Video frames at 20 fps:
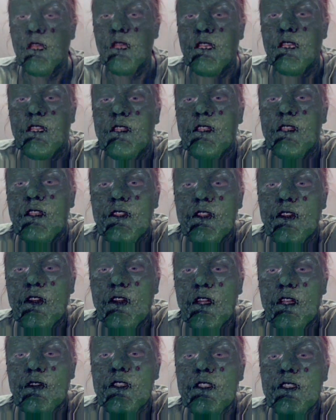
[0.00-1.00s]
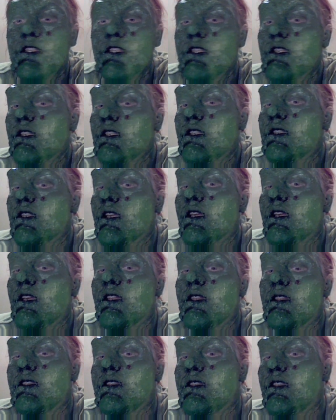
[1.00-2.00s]
painting in the crevices
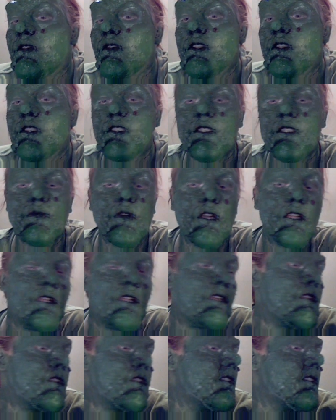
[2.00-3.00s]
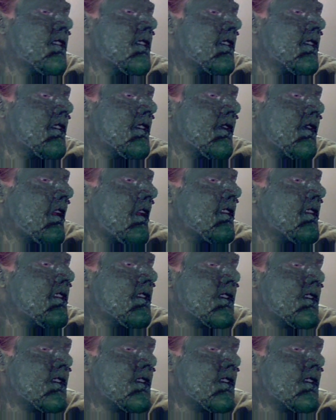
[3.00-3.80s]
and the different demarcations in the face.